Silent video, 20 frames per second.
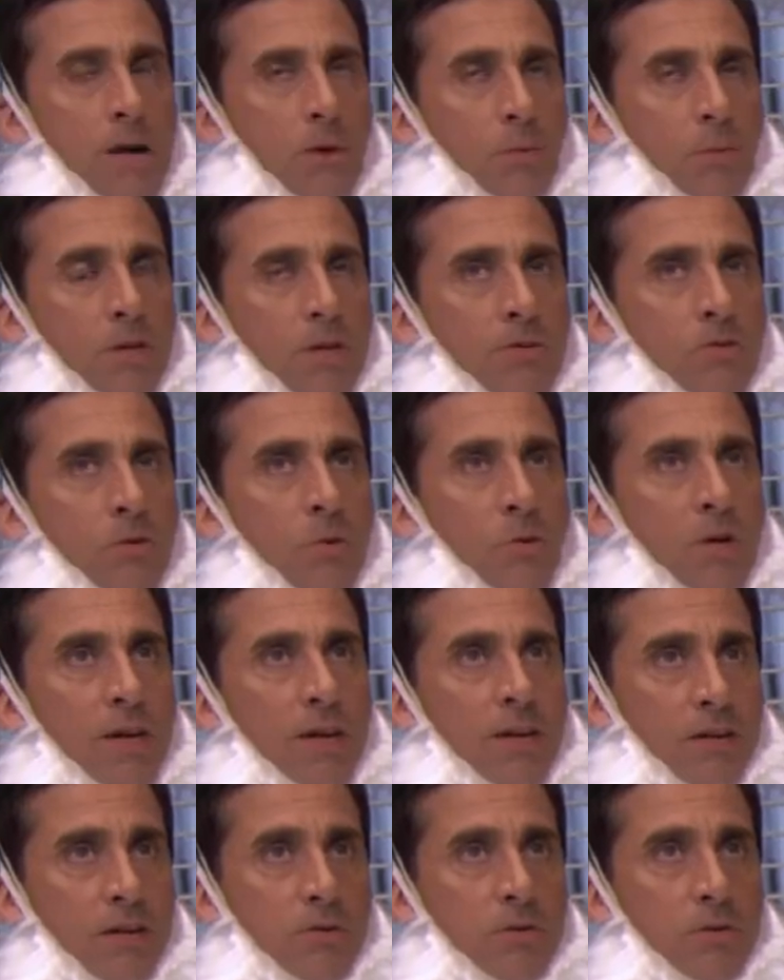I will give you a
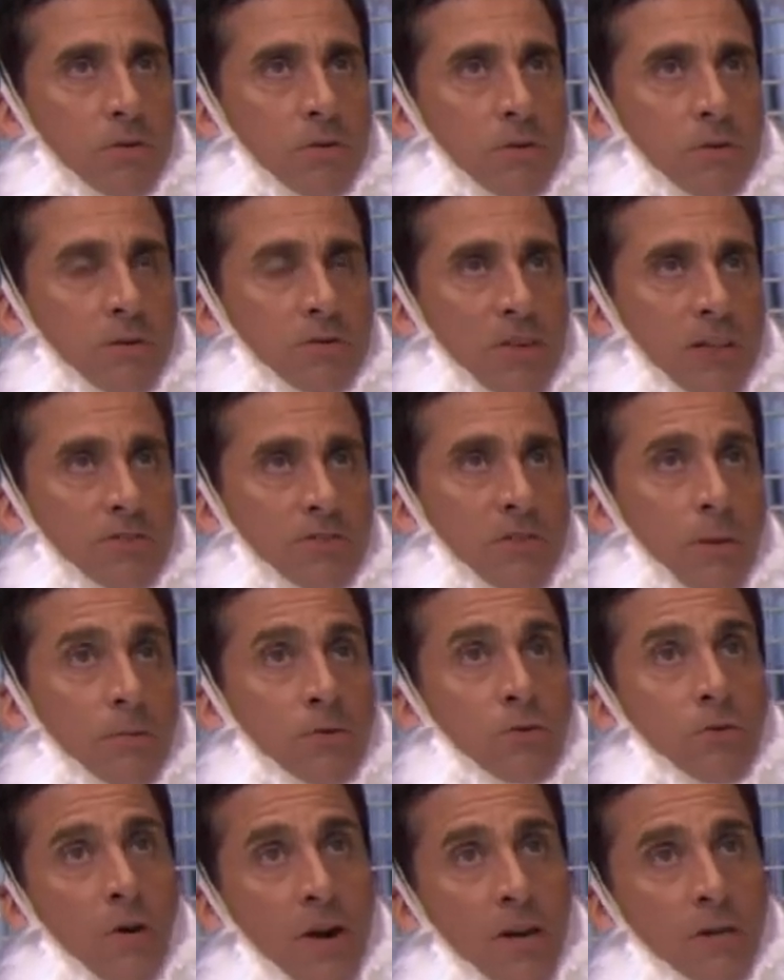hint. His last name
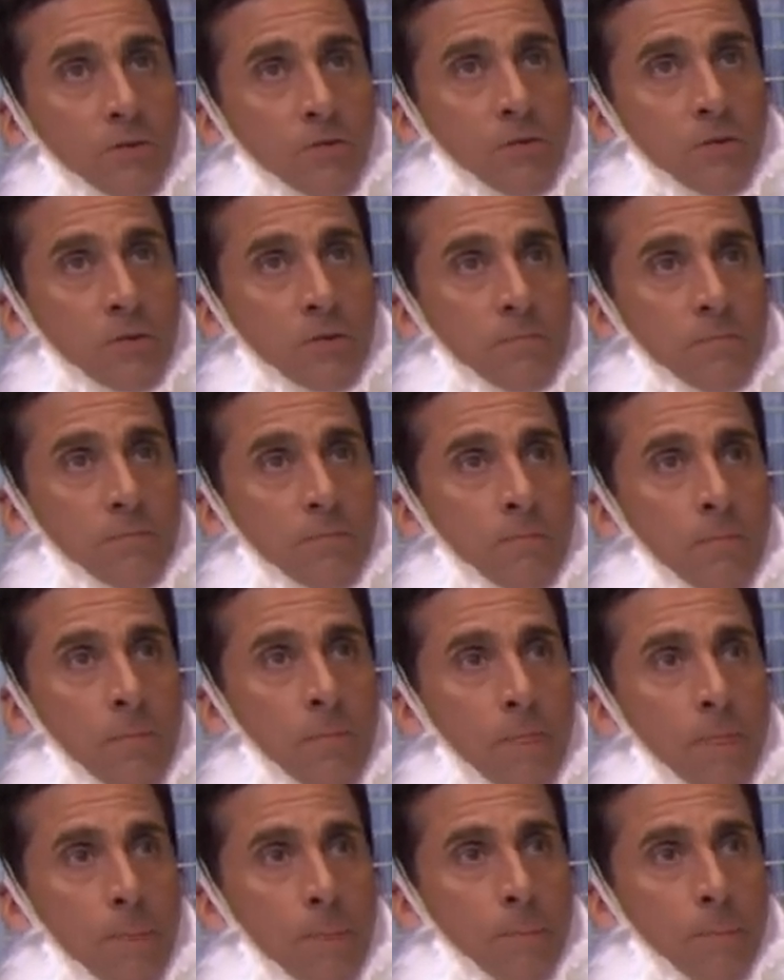is Christ.
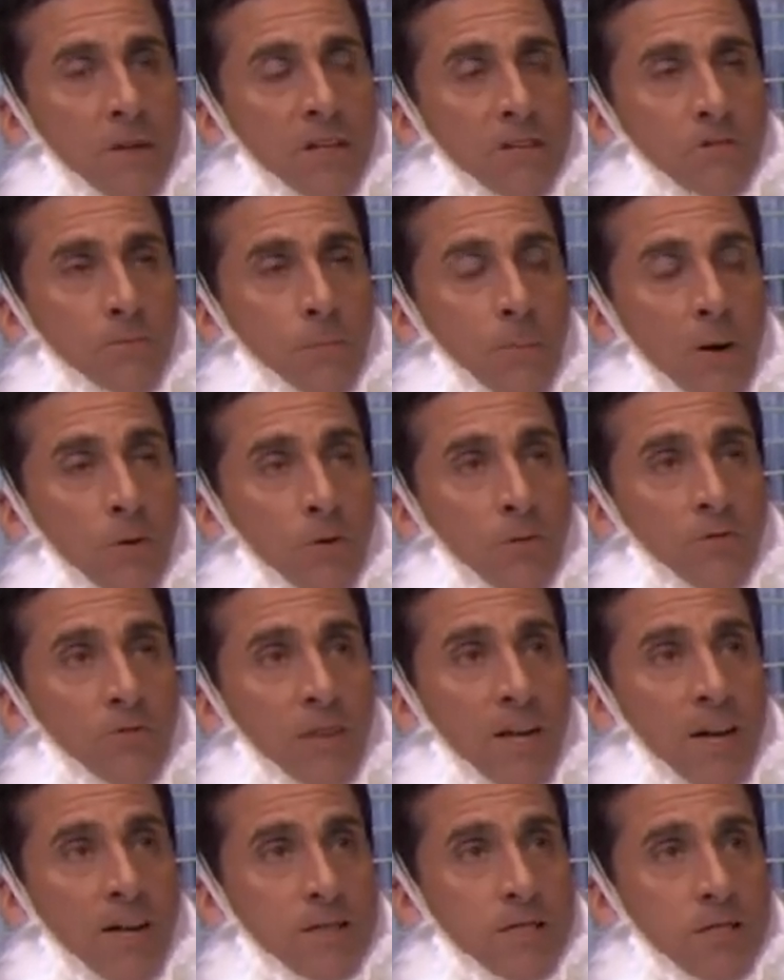He has the power of
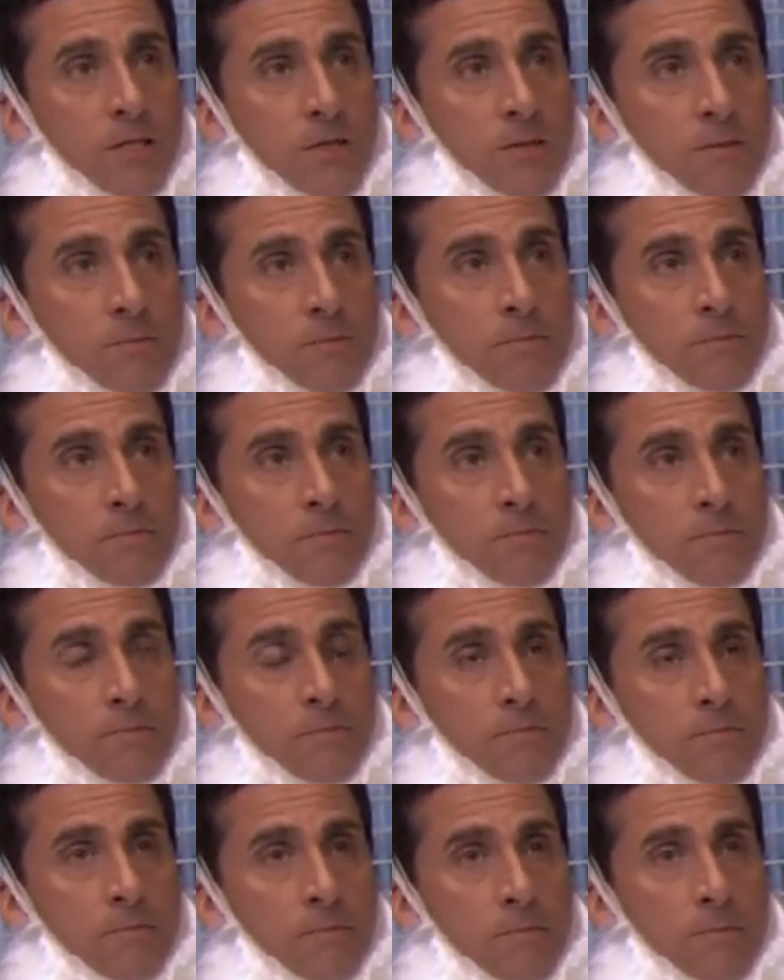flight.
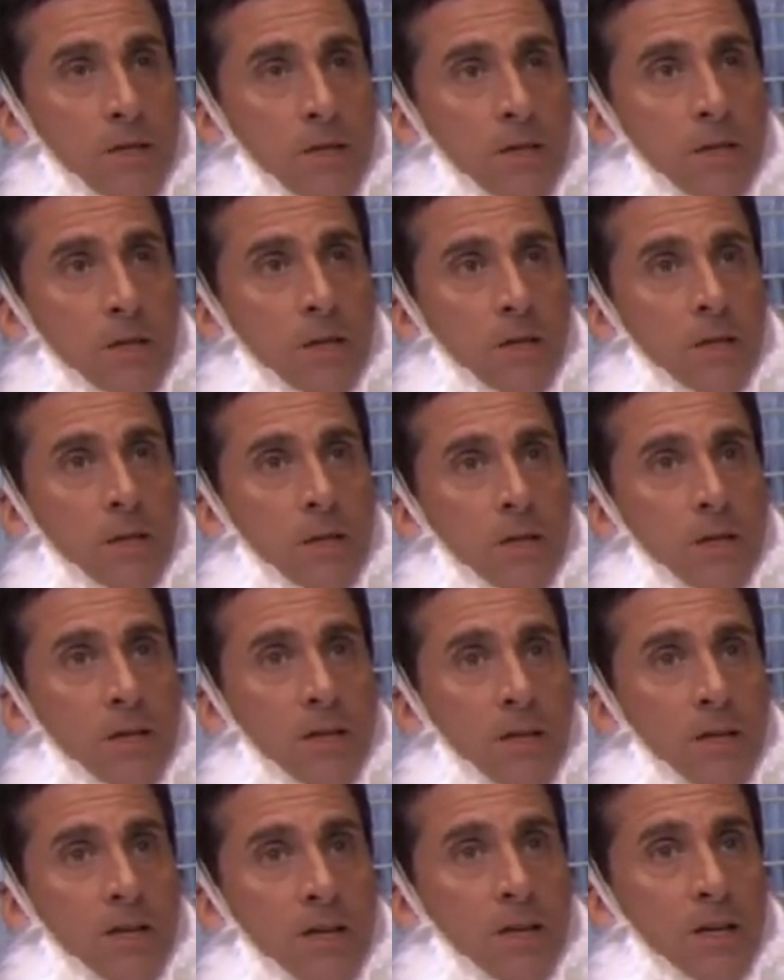He
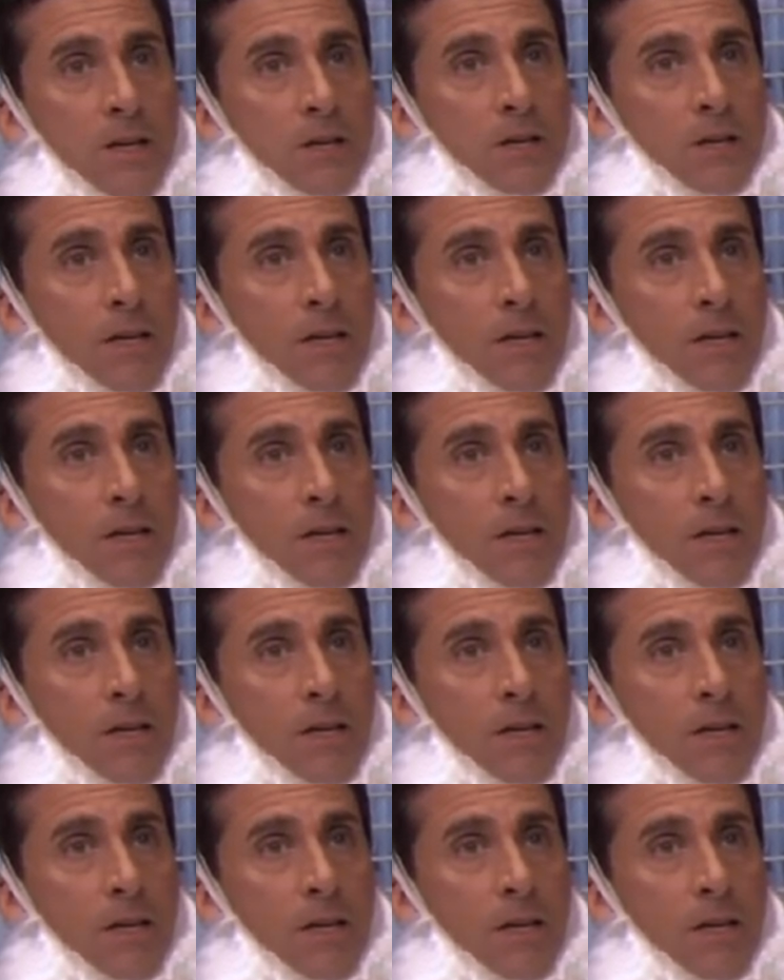can heal